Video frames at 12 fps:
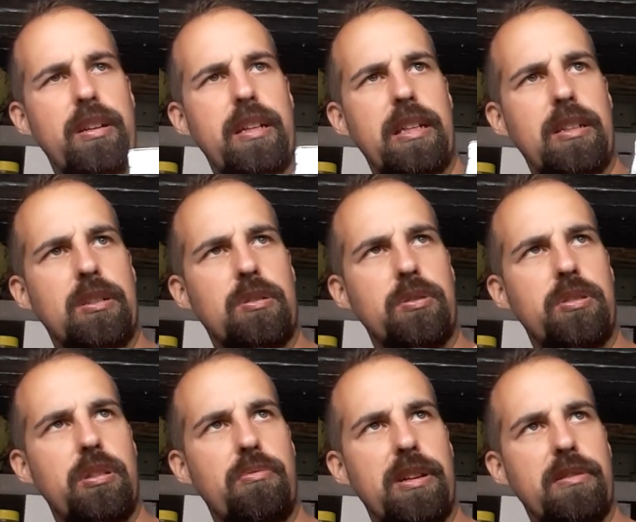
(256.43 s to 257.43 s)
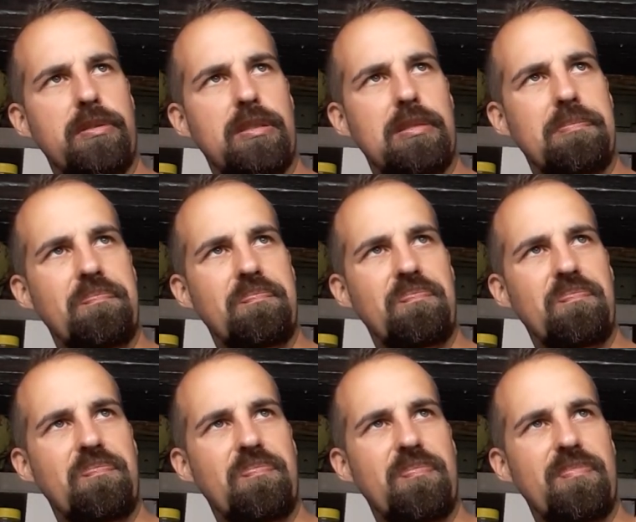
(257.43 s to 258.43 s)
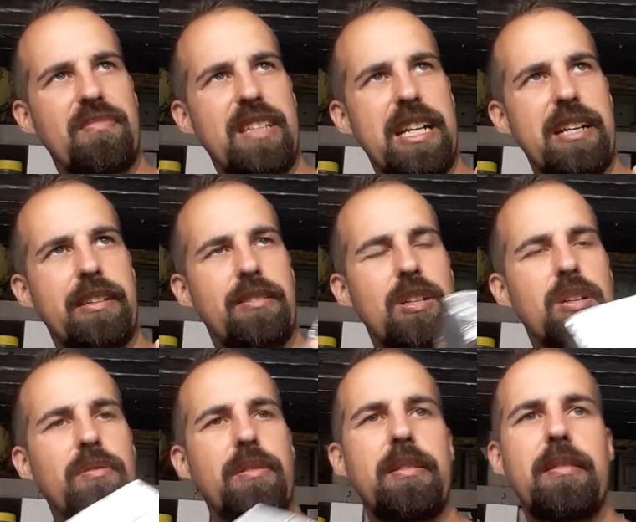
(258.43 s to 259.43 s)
it cost around, yeah, now,